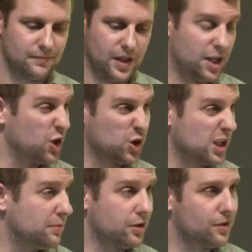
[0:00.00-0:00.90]
like an
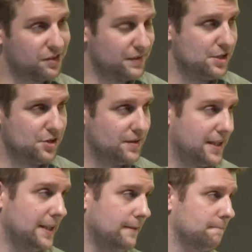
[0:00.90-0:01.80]
early bird reservation
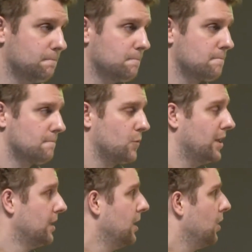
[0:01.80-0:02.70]
thing?
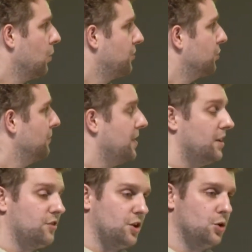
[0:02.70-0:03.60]
Right? What sort of
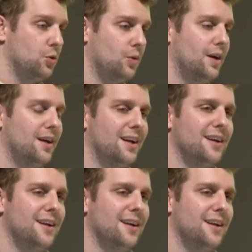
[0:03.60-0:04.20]
things are you